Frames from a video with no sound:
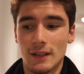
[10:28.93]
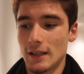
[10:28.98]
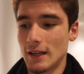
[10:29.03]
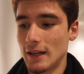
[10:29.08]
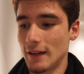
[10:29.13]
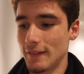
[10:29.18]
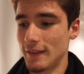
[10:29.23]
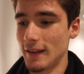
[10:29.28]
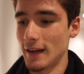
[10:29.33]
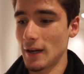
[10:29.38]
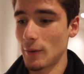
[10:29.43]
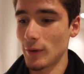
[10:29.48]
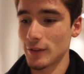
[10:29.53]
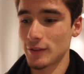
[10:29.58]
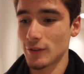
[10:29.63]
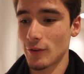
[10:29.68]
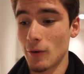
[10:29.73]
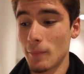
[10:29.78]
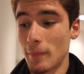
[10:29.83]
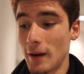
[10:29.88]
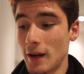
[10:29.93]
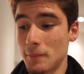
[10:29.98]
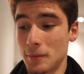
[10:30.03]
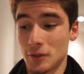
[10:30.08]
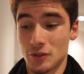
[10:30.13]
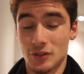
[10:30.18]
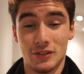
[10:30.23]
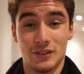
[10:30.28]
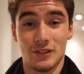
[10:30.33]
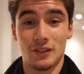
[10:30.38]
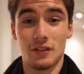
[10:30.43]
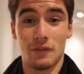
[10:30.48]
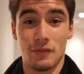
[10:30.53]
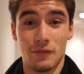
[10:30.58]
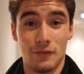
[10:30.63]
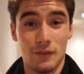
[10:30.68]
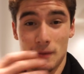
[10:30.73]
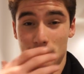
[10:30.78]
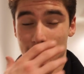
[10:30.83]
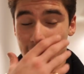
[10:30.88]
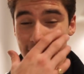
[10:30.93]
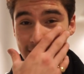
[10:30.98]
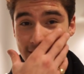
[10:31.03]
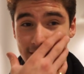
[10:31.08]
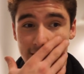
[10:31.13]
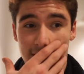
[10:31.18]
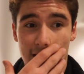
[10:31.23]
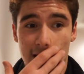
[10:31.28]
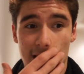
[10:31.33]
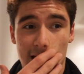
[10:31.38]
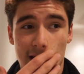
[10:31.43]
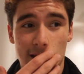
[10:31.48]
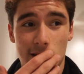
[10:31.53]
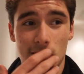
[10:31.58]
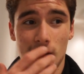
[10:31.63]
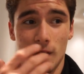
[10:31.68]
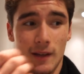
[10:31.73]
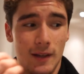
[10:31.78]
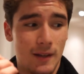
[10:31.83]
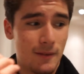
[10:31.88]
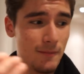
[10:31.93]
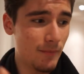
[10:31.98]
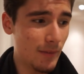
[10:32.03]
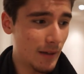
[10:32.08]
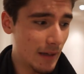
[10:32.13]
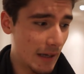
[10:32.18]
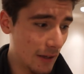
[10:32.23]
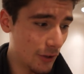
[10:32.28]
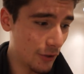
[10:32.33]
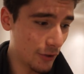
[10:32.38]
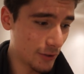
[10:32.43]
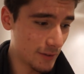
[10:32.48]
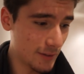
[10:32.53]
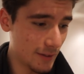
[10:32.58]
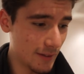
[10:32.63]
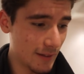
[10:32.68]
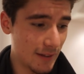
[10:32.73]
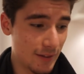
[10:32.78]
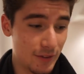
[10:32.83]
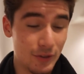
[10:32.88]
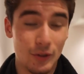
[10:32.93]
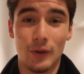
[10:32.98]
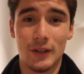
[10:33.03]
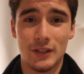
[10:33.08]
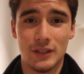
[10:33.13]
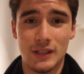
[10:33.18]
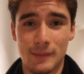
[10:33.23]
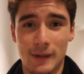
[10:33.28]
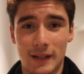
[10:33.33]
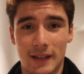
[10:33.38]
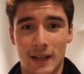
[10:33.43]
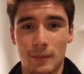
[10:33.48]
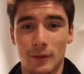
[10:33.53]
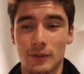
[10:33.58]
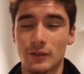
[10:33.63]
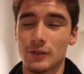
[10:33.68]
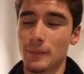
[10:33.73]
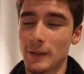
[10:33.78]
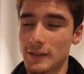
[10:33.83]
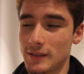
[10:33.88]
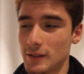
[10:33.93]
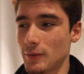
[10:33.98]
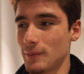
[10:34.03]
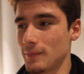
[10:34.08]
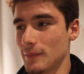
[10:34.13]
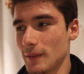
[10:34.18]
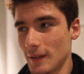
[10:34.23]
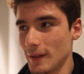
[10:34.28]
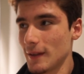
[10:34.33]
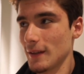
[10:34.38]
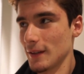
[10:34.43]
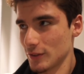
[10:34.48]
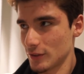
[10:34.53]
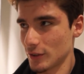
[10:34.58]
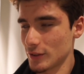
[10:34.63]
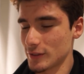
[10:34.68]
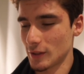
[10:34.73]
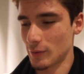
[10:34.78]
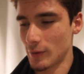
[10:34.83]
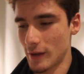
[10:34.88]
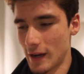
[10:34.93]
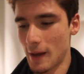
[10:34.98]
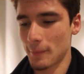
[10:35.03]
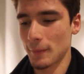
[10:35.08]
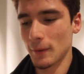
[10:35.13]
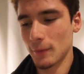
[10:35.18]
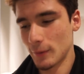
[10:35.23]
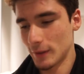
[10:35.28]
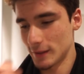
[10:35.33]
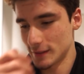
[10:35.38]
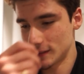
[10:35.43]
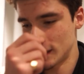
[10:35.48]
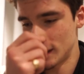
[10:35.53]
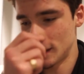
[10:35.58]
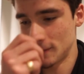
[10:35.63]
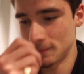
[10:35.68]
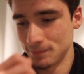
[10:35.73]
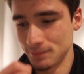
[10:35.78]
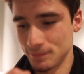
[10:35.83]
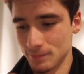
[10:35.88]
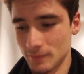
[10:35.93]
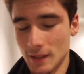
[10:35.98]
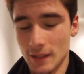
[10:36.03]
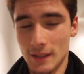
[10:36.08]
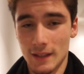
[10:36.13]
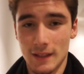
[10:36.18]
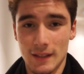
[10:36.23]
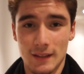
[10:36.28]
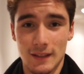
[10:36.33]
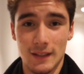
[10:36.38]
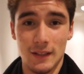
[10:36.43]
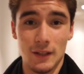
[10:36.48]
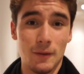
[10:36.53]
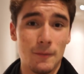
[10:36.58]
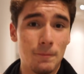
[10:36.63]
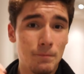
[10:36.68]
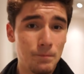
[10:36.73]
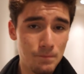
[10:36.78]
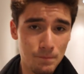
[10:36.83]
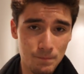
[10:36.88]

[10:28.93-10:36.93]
Then I went to go buy a bunch of stuff for the place and I looked, no HDMI cable. So basically, turns out what happened was the